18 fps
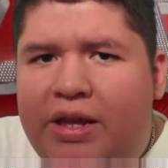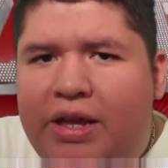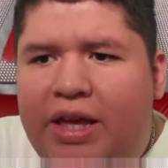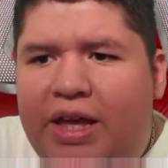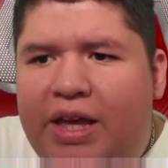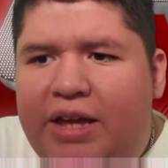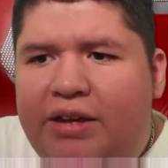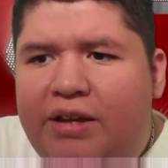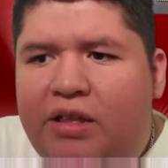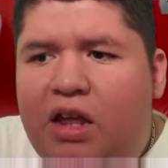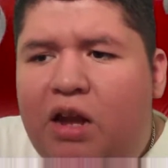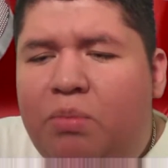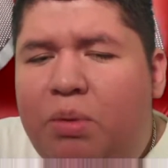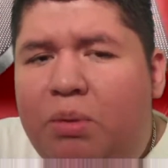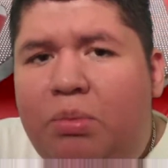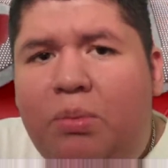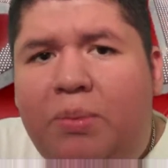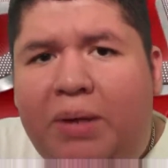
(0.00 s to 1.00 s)
And a lot of
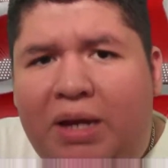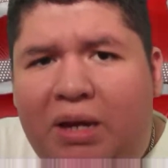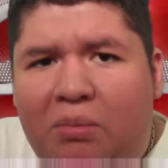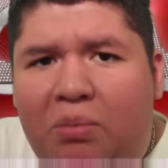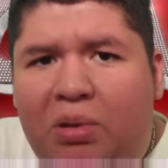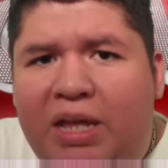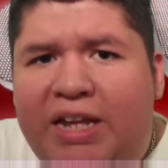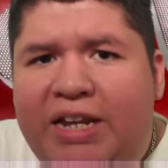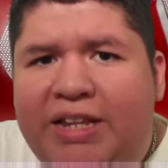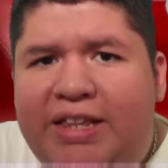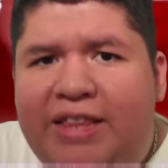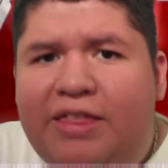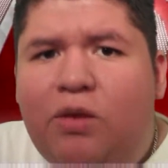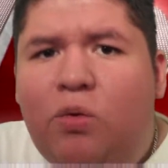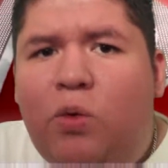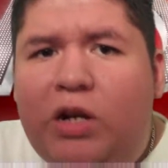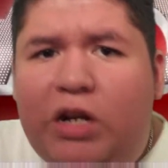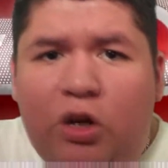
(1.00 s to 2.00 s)
people have been complaining that
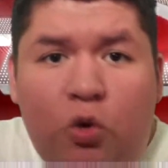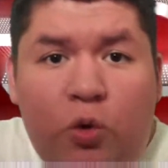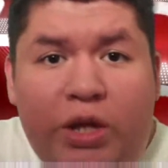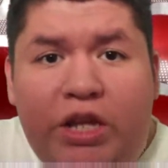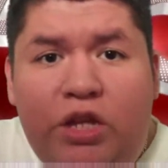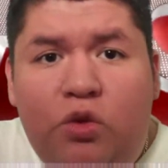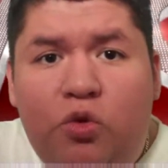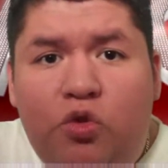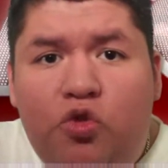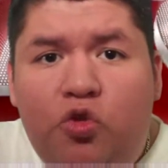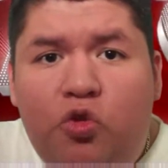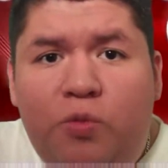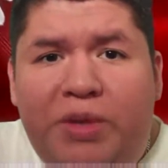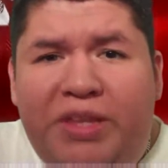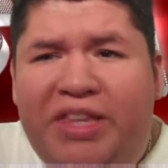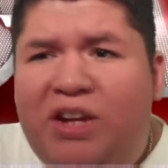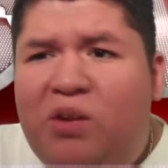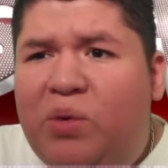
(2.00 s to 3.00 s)
they want to quit
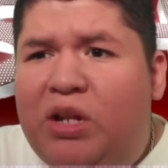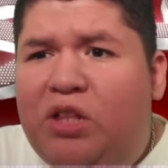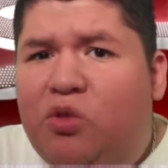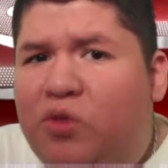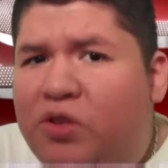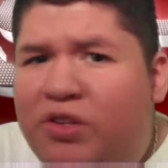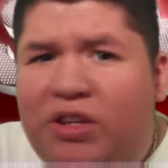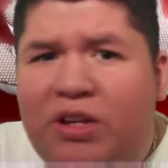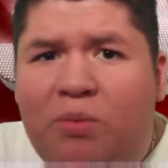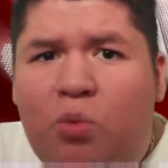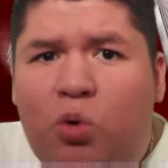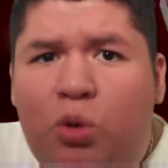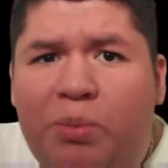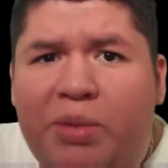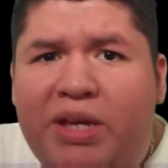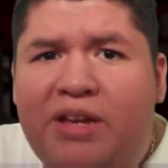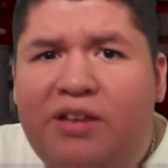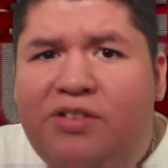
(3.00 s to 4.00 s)
YouTube and they don't want to do this anymore
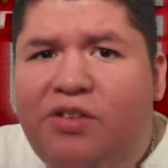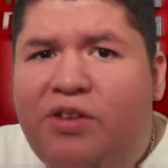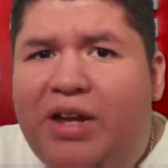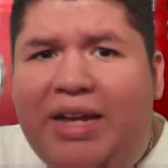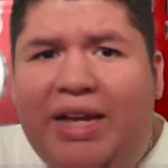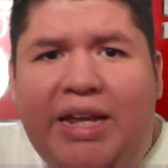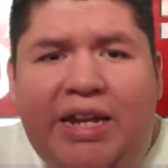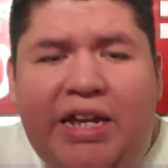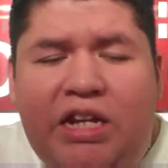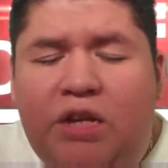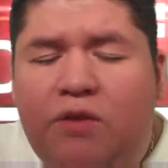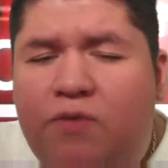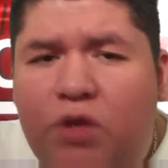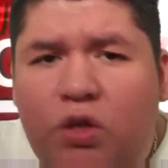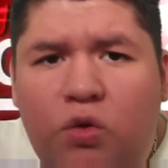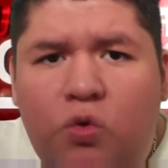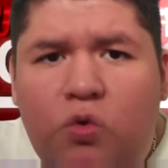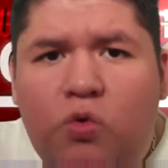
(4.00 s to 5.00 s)
because they're not getting any
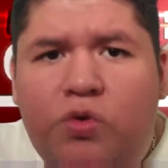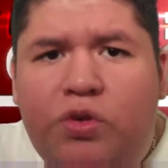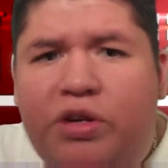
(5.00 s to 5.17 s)
views,